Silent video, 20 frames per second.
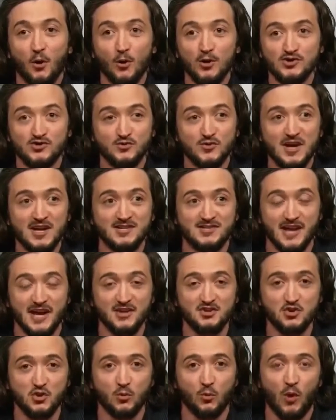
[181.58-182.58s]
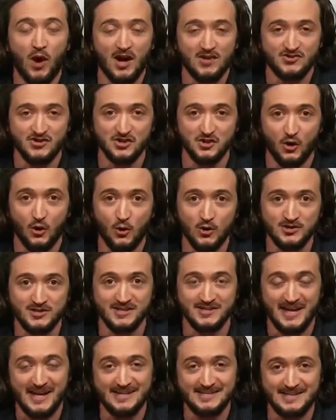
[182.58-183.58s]
a horse race and you're watching the
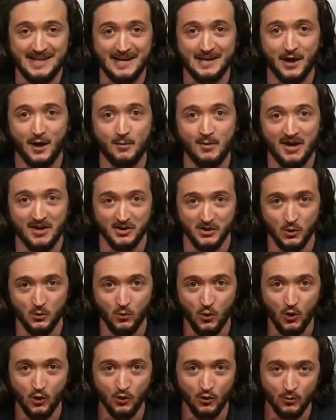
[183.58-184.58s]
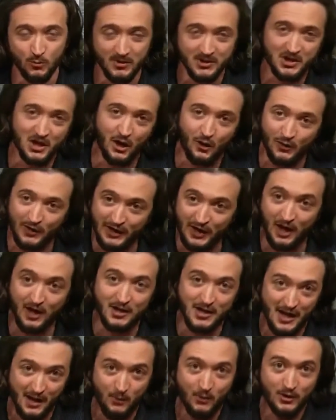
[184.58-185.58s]
horses as they come out of the womb, going,
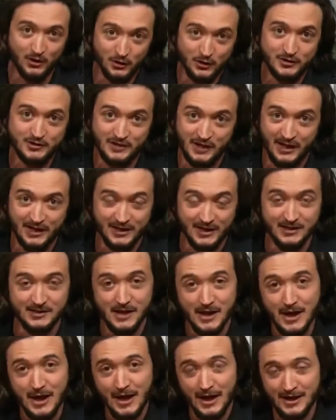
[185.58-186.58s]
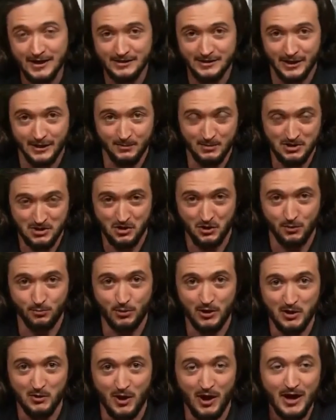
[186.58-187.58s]
oh, that one looks like he's going to be doing
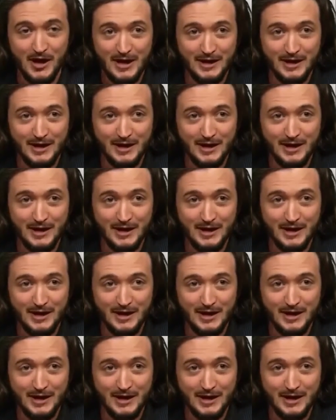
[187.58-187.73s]
pretty well.